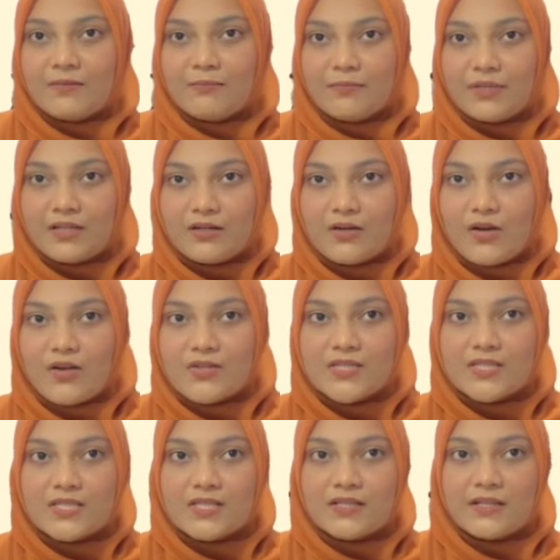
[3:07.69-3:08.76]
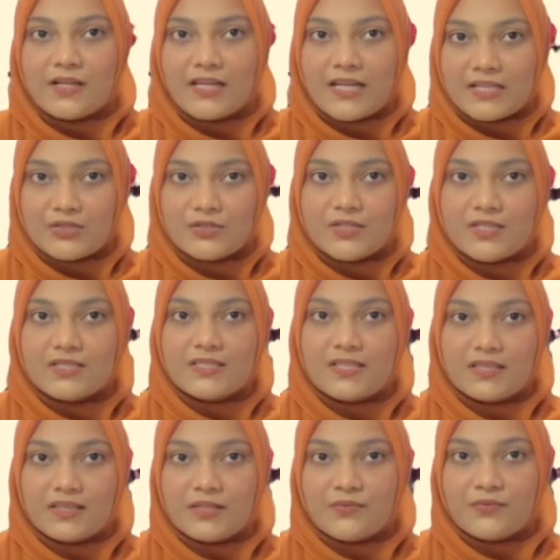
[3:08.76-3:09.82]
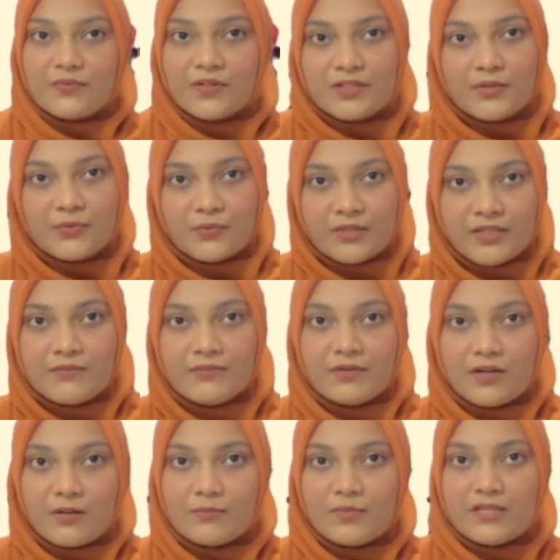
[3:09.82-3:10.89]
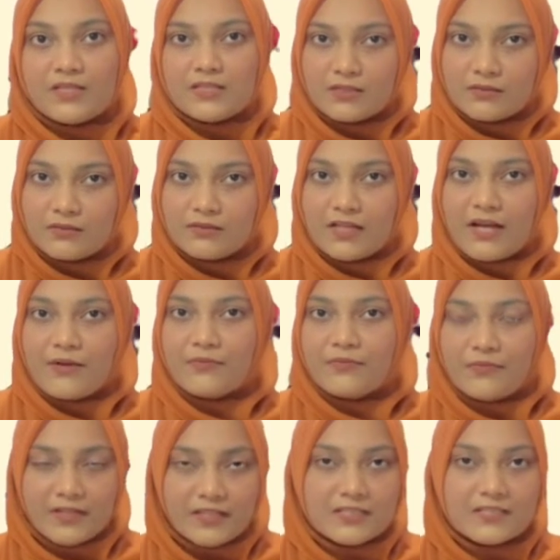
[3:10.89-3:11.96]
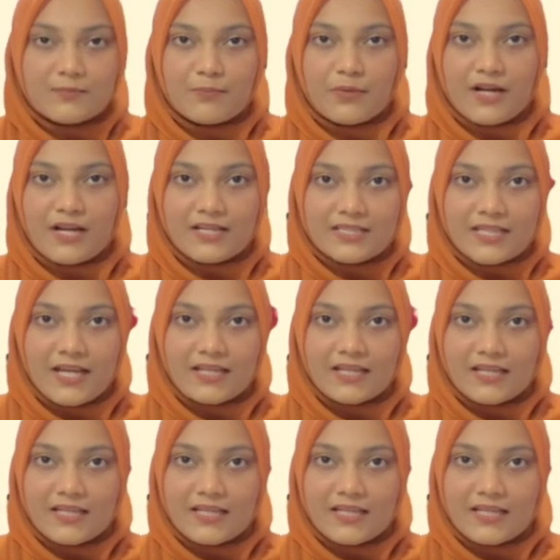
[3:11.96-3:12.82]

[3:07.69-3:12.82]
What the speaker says: because the electricity from the wind farm is sold at fixed price and